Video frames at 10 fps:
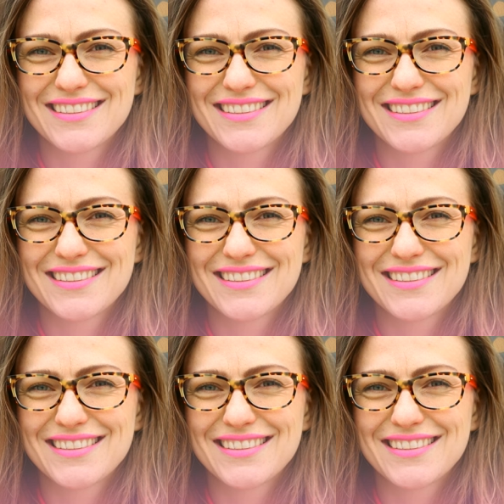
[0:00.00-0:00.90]

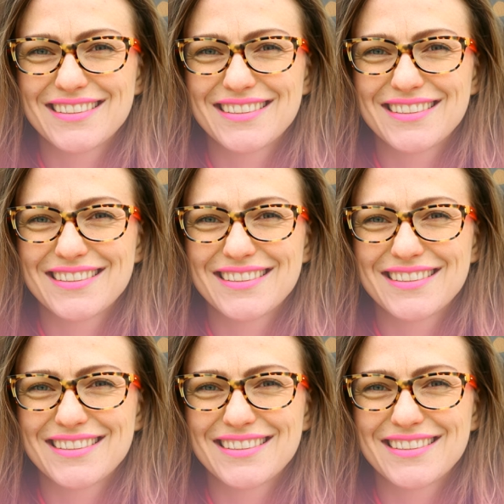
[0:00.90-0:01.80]

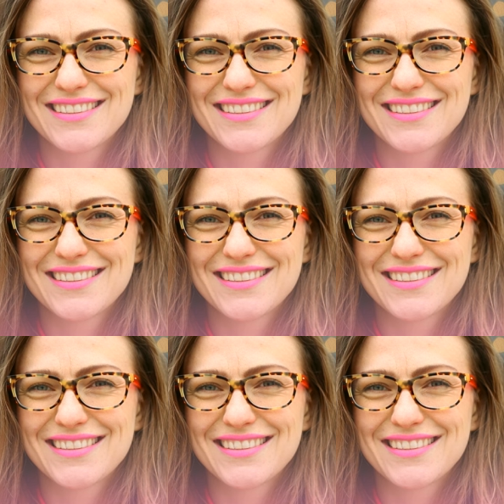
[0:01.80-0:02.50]
The face doesn't move, so there is nothing to read.